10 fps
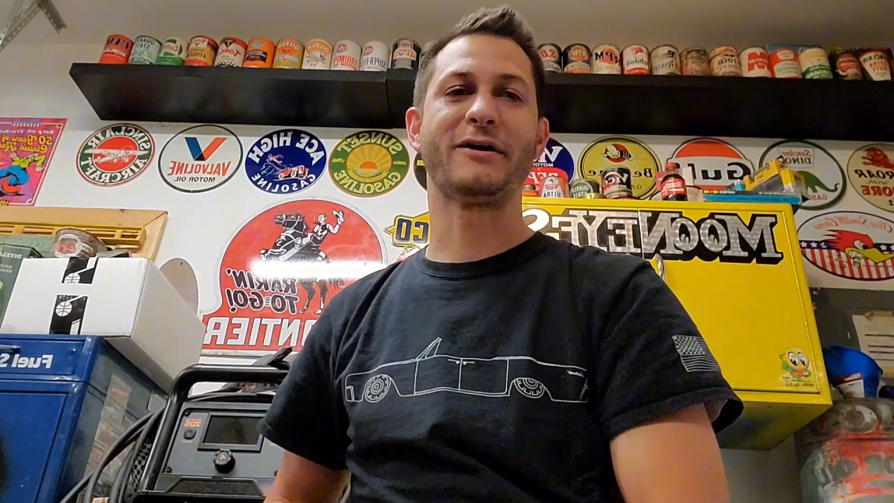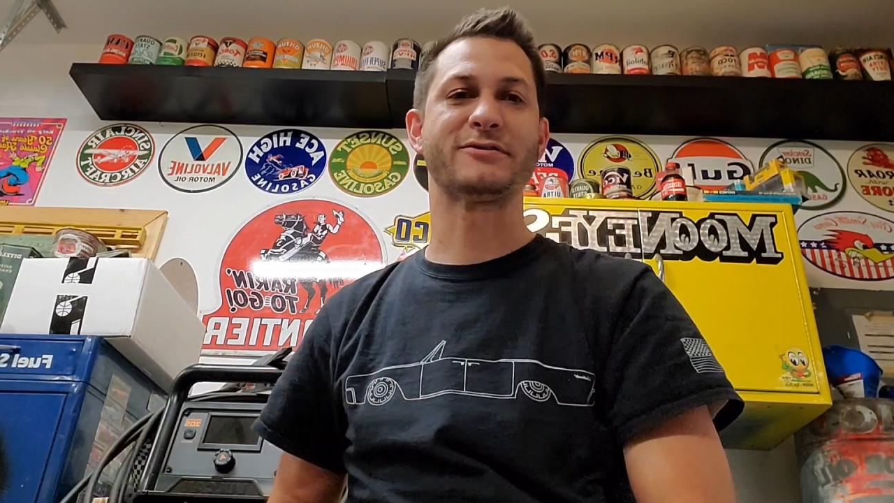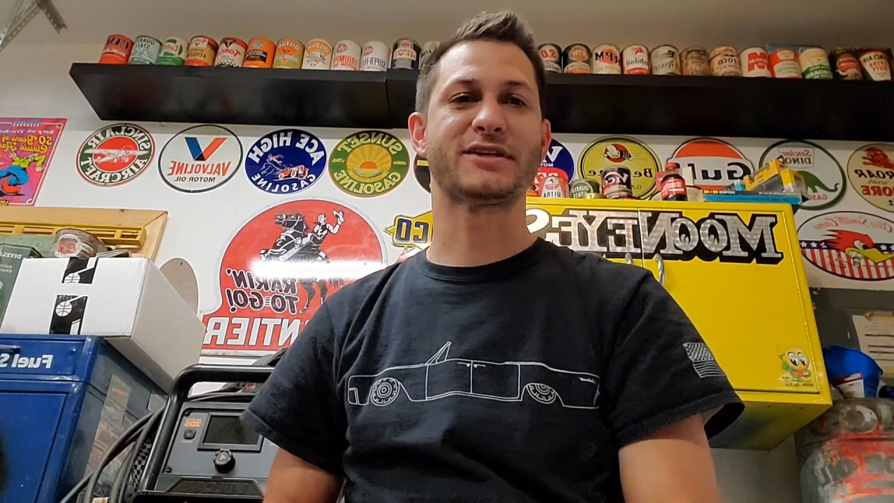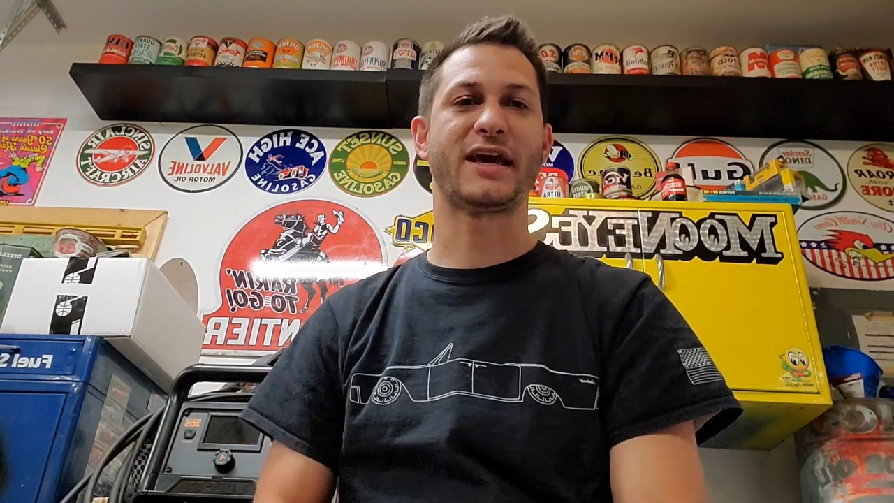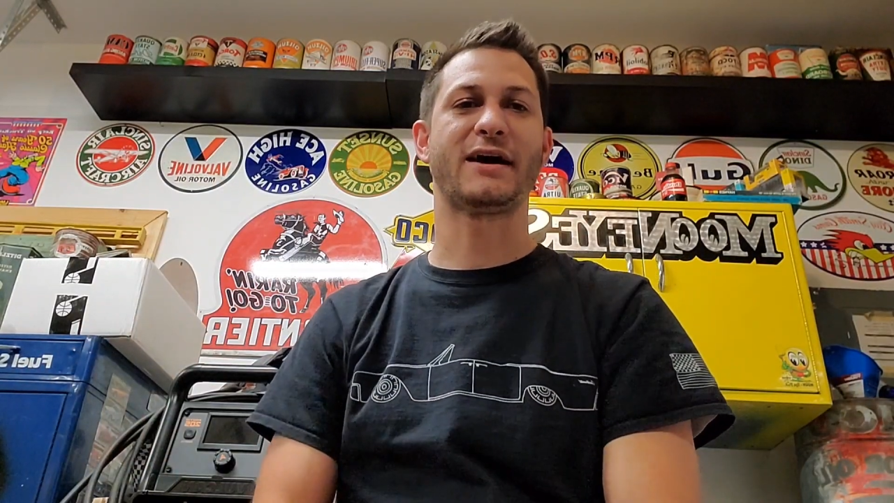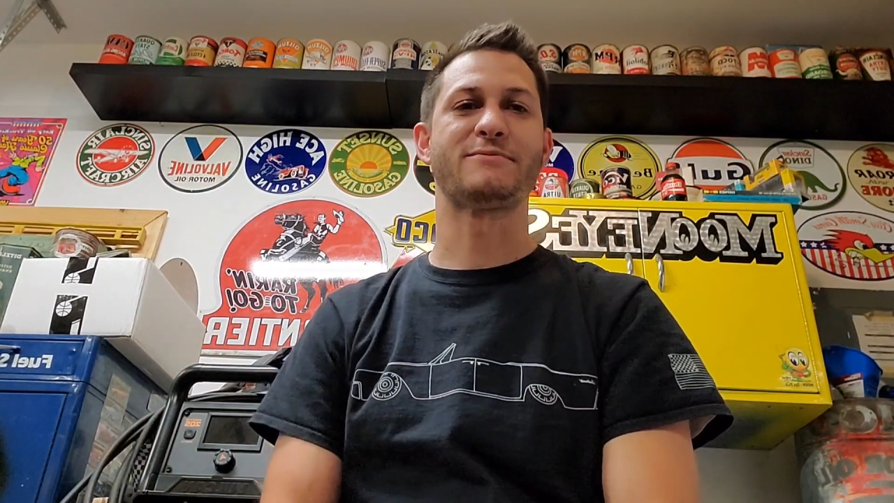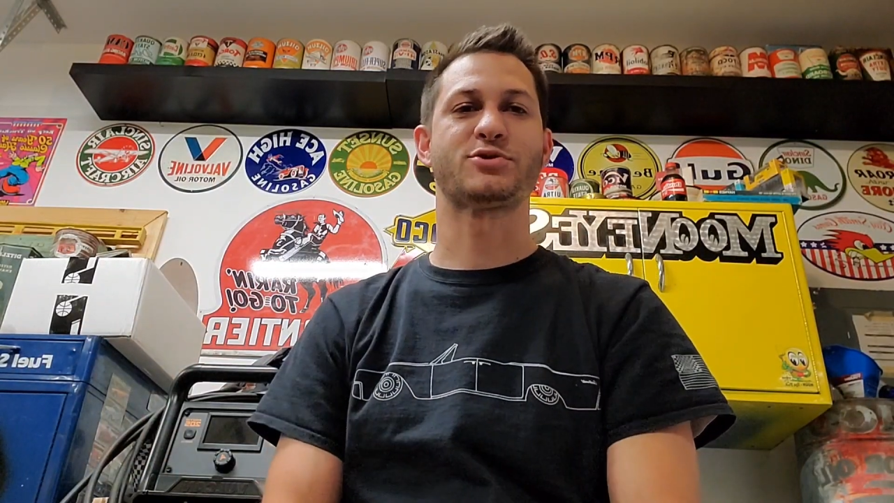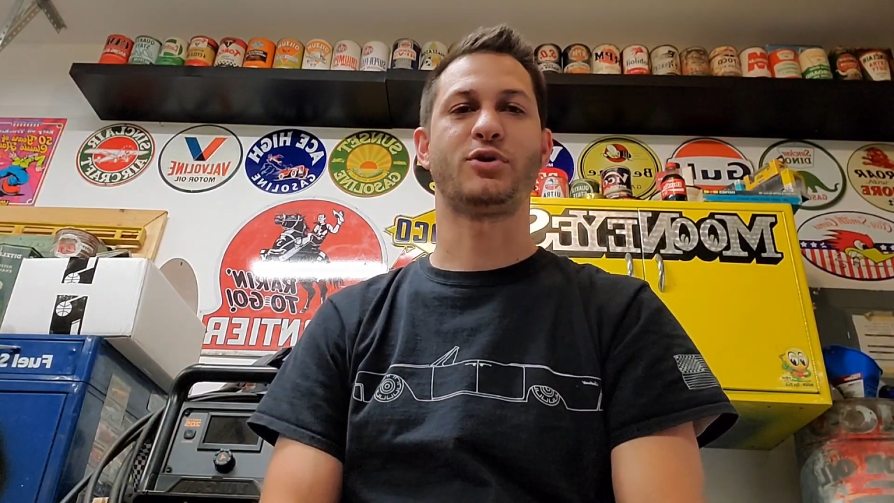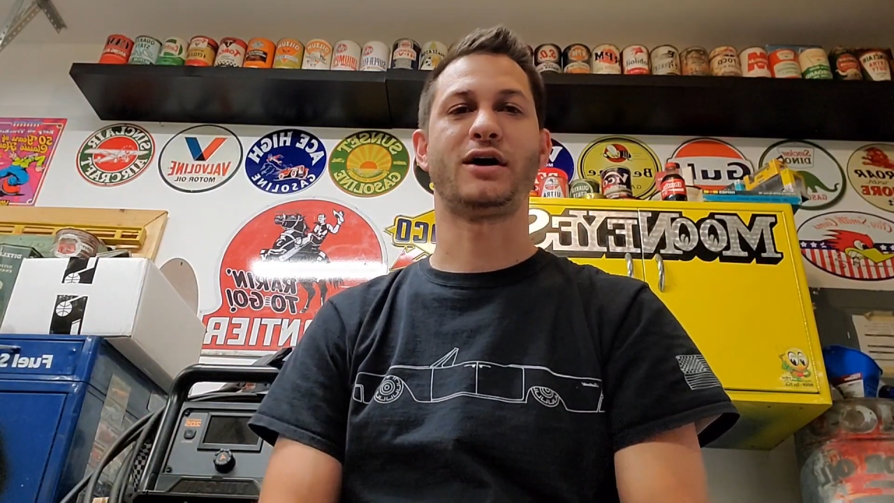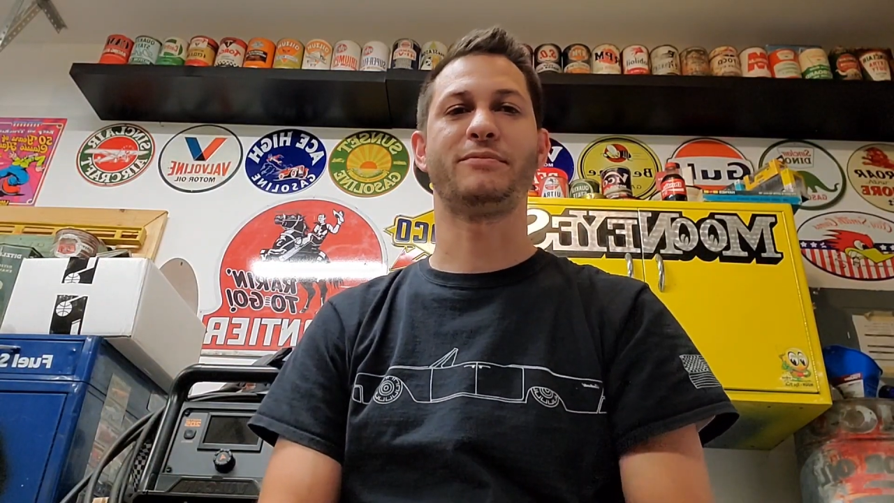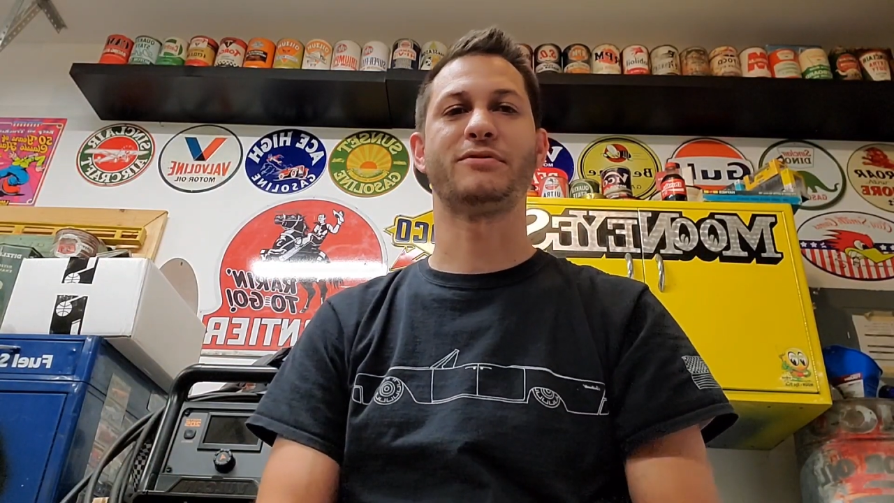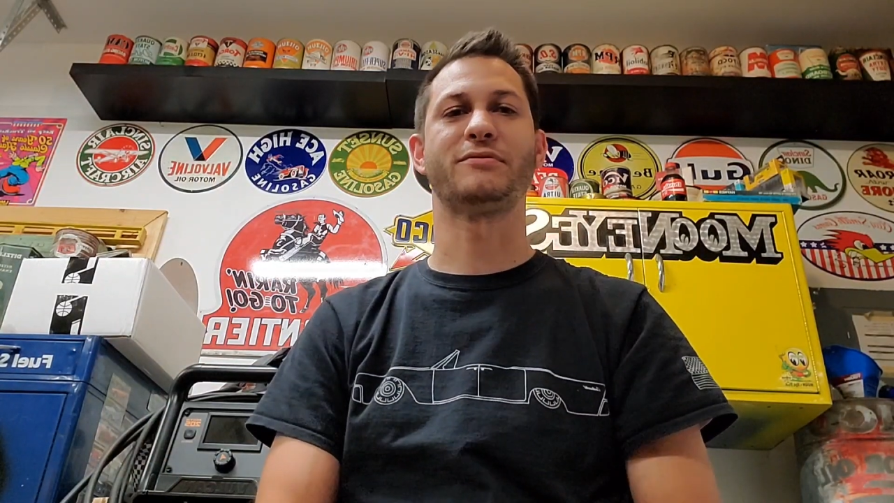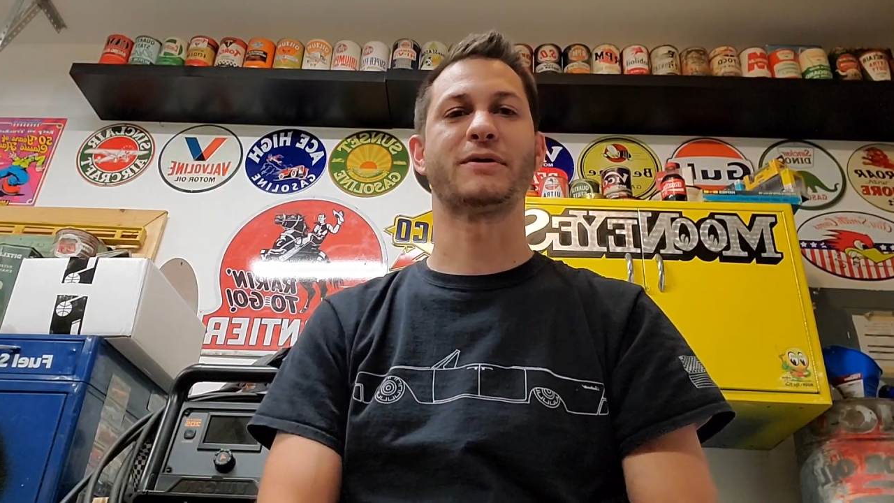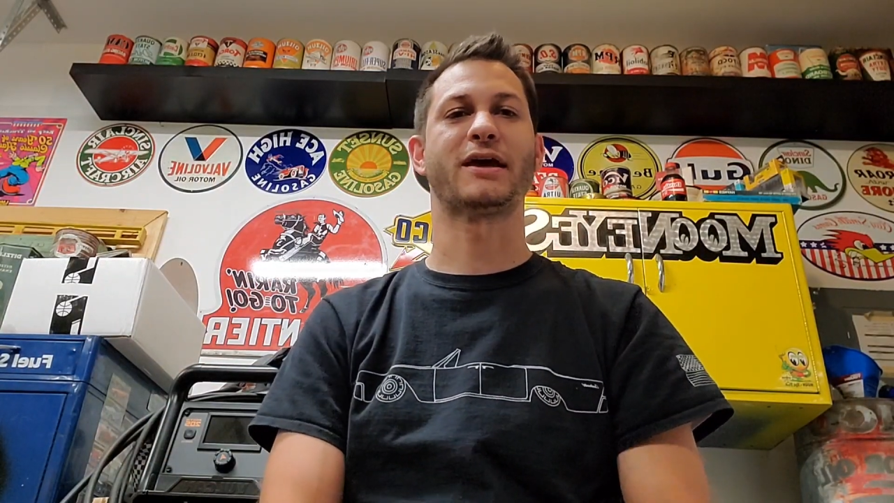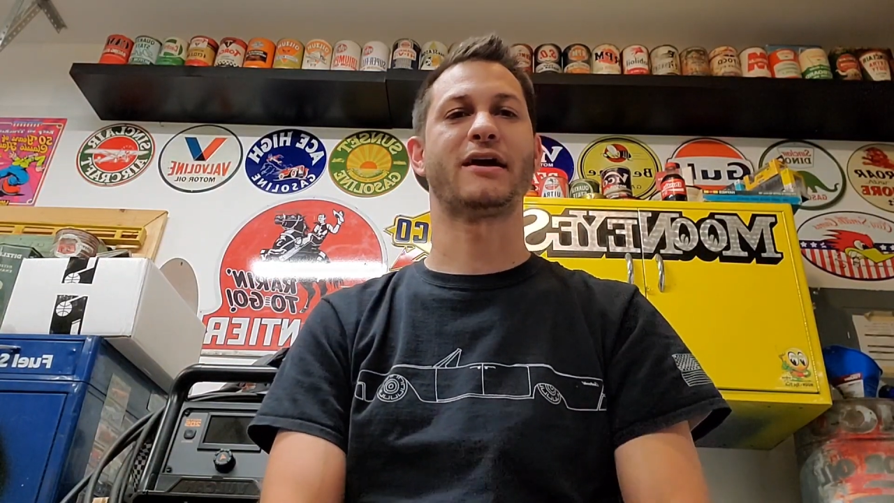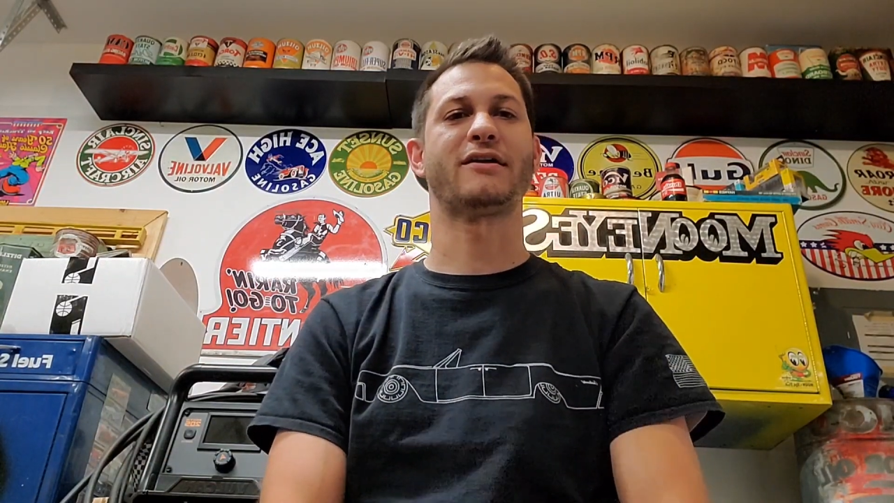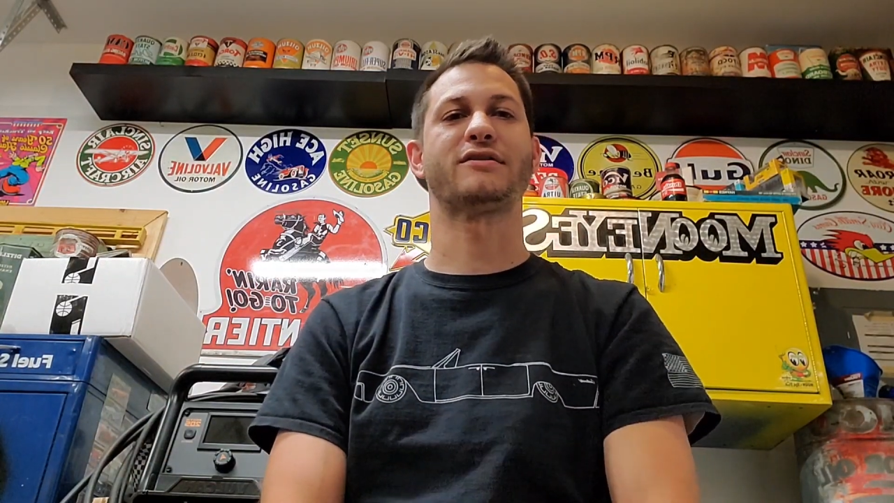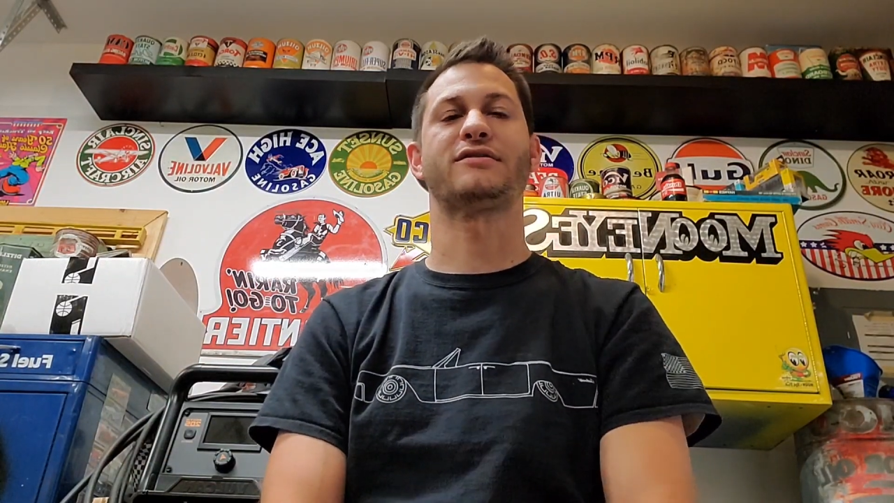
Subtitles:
his cam swap in the mechanic